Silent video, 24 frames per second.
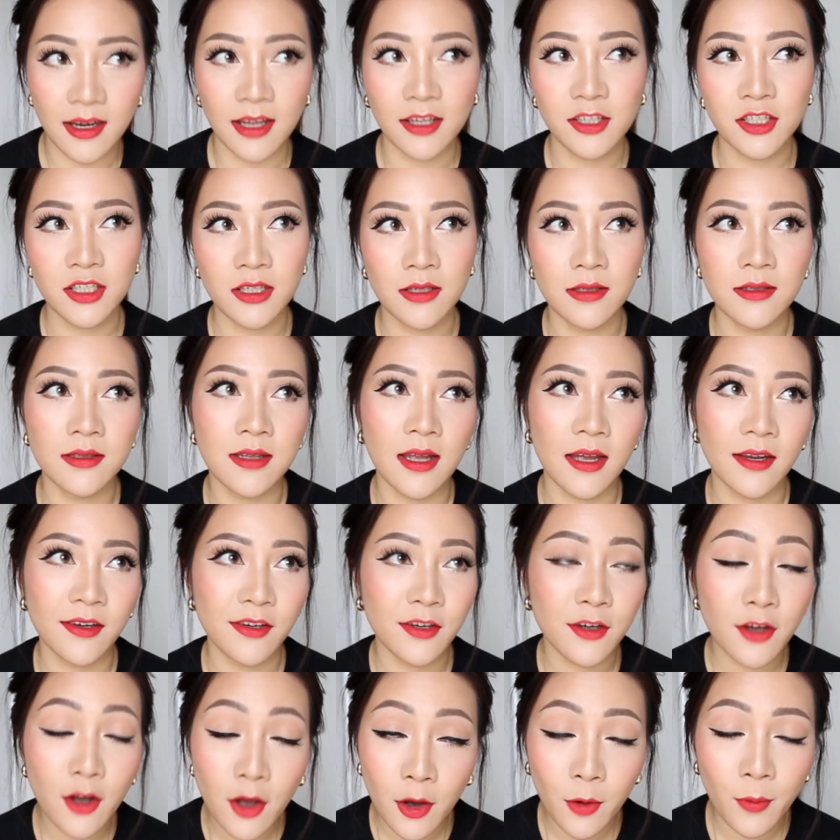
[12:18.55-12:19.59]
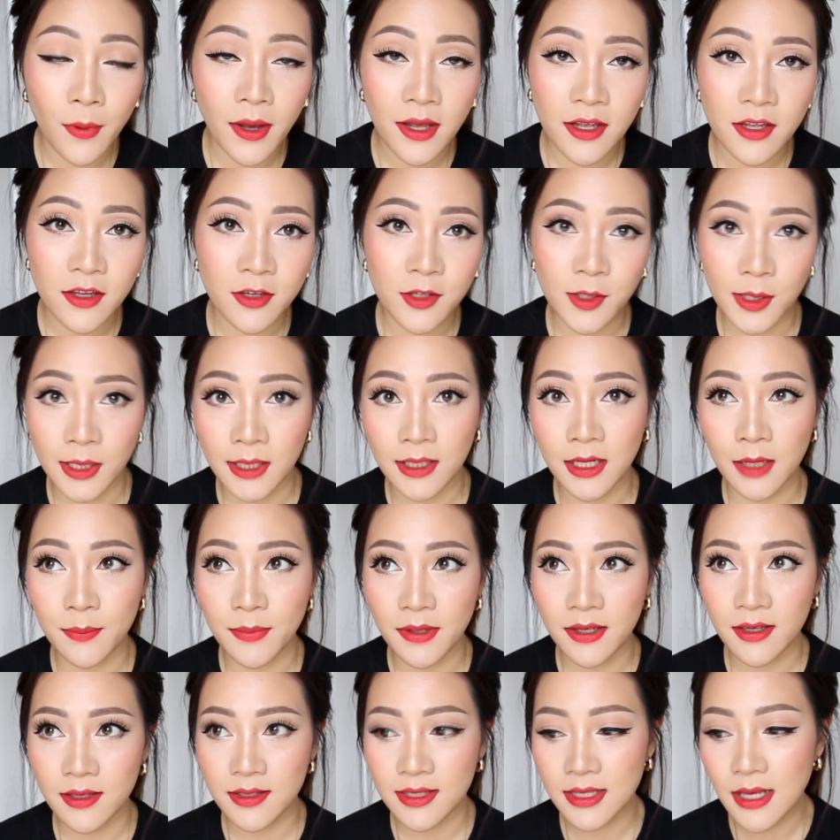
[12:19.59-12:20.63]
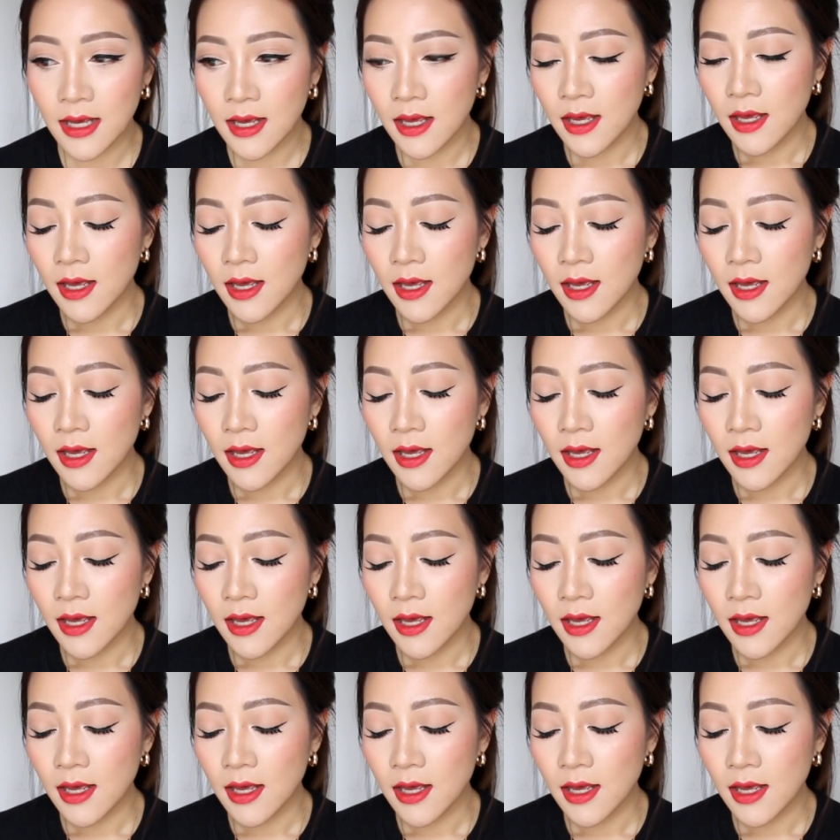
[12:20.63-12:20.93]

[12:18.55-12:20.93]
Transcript: Like, she was like, no way you're doing that, because